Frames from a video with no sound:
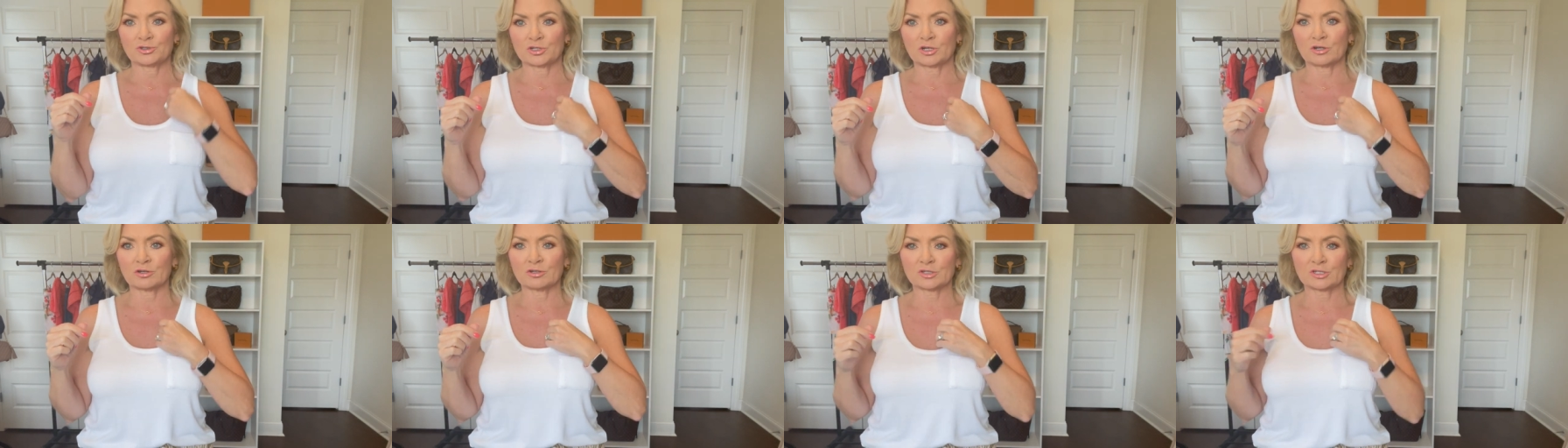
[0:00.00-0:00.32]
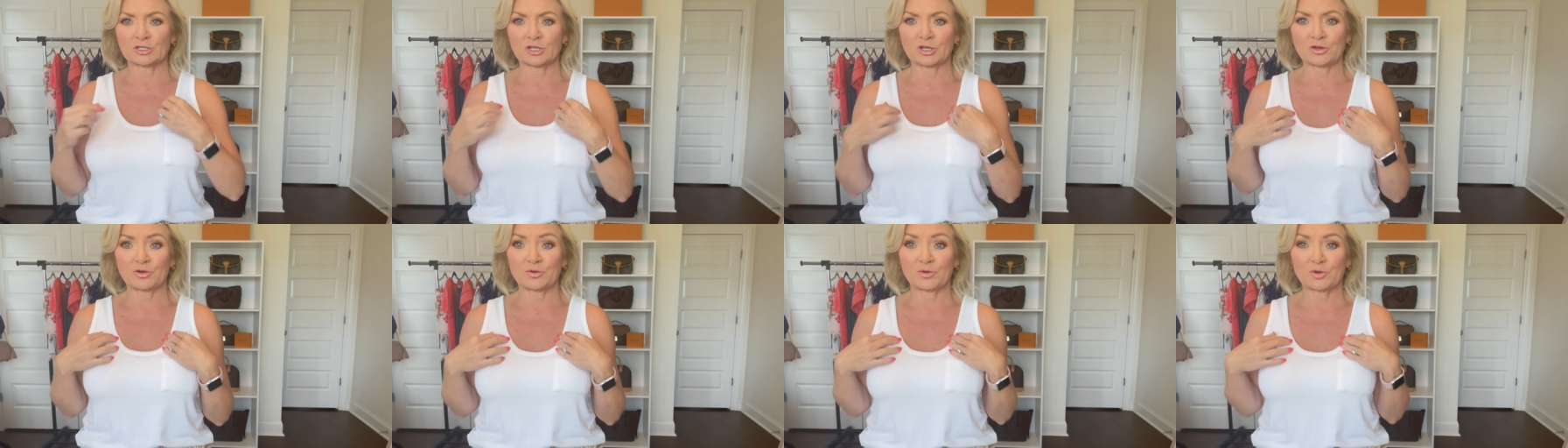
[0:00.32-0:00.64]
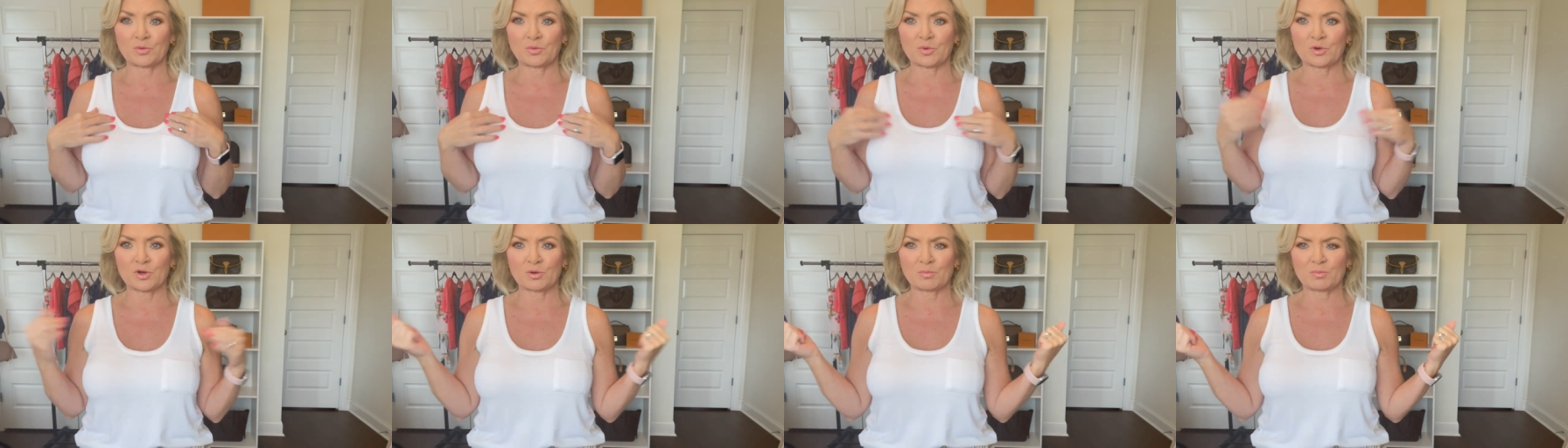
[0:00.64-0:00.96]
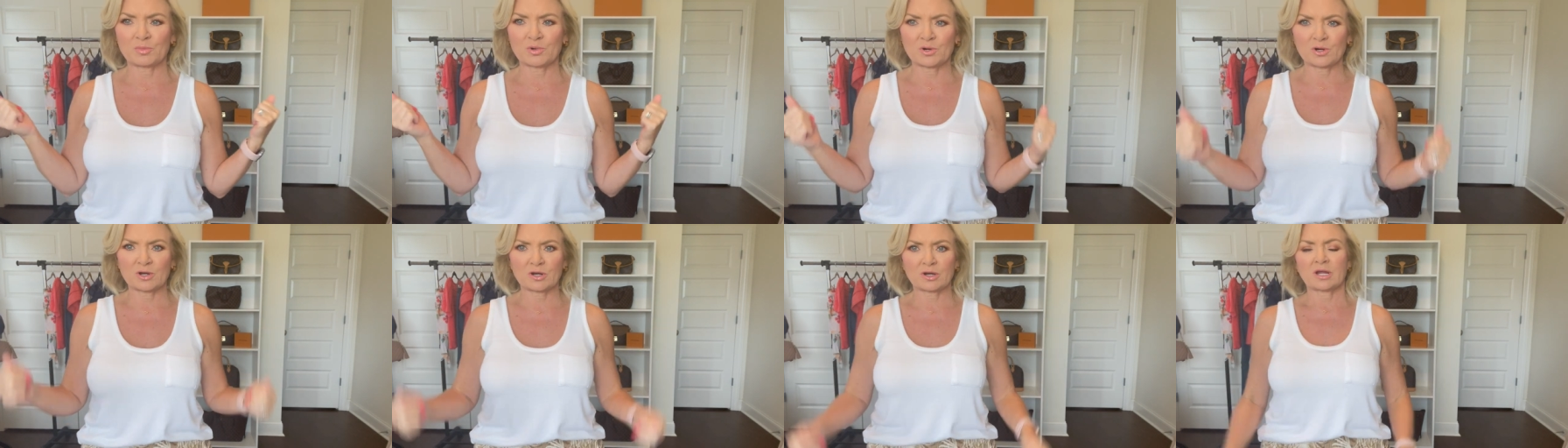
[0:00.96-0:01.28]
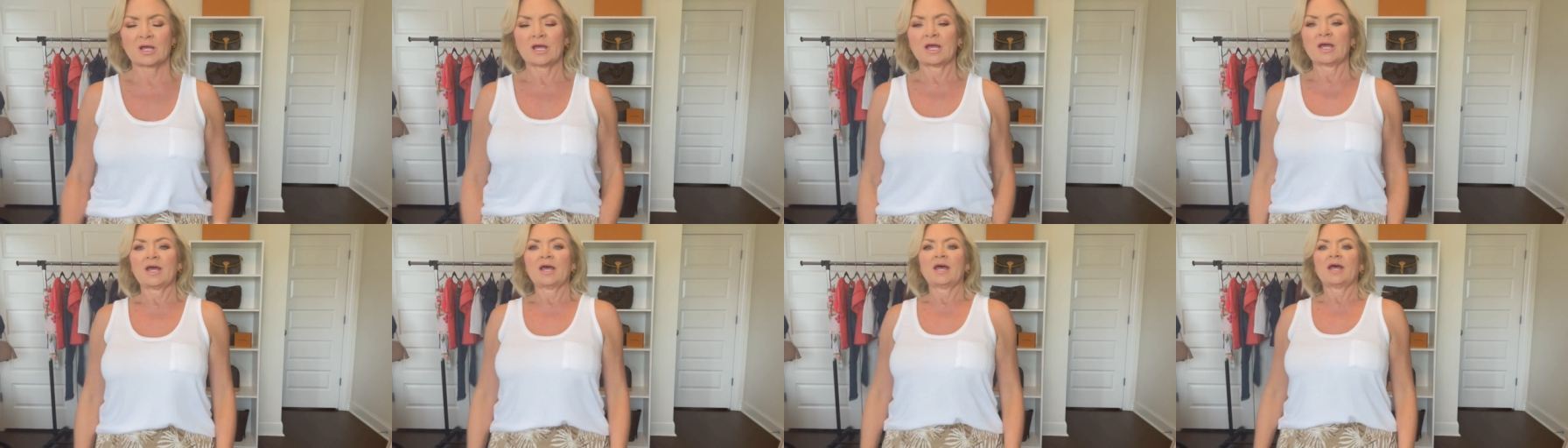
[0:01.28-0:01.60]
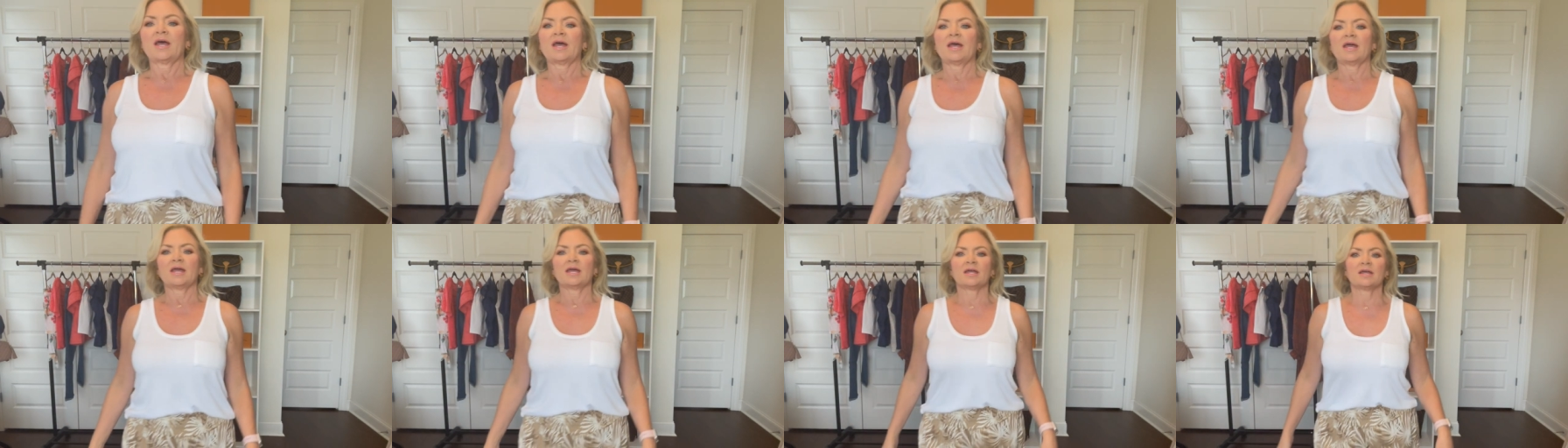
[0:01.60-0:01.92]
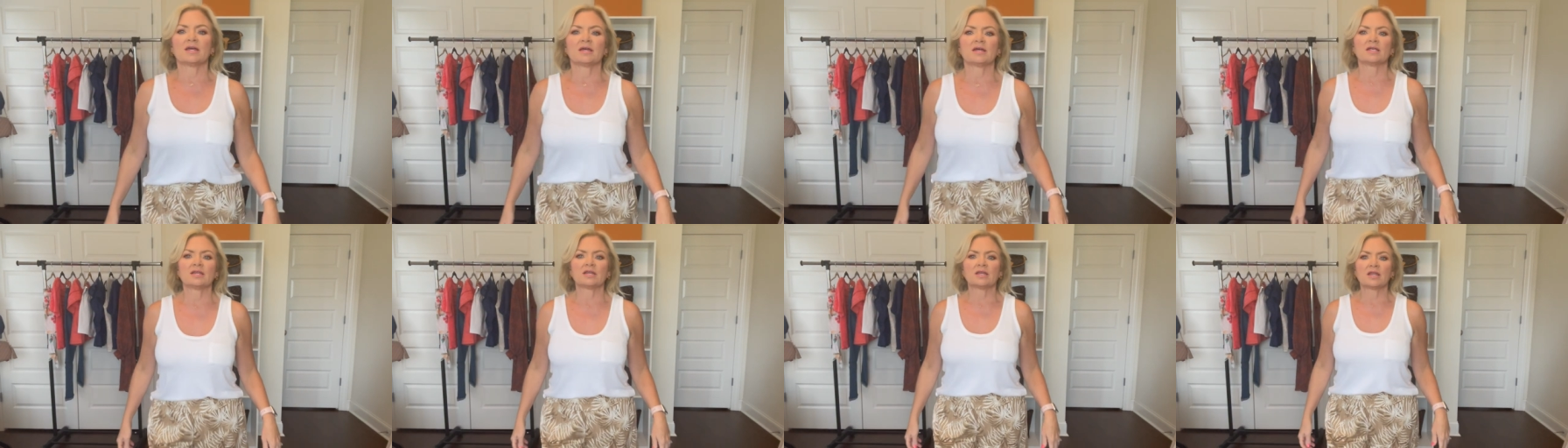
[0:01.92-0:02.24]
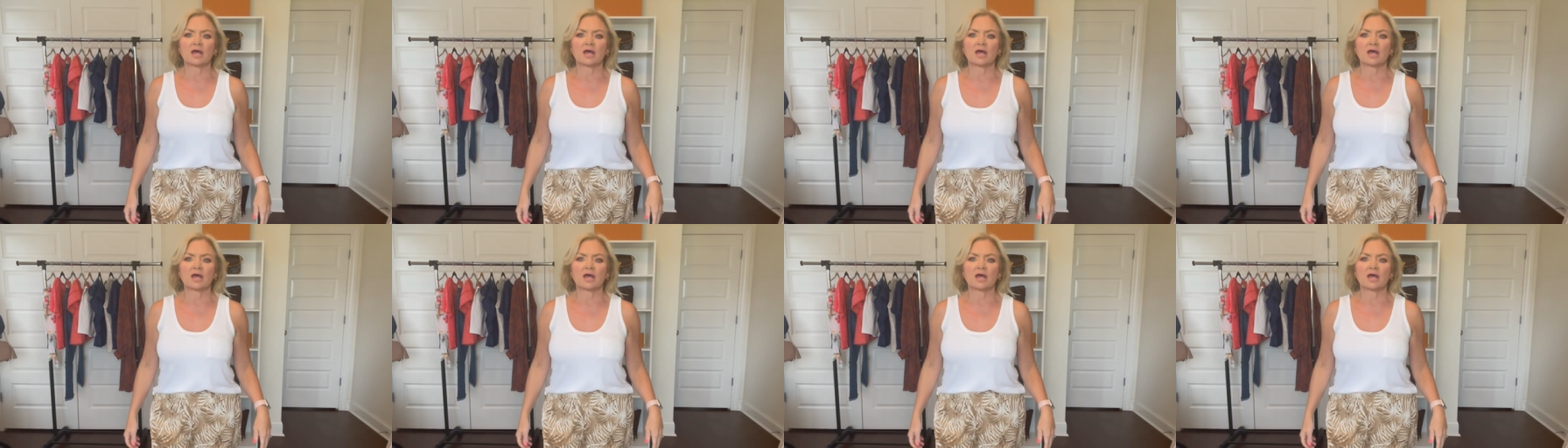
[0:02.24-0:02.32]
also at Walmart. And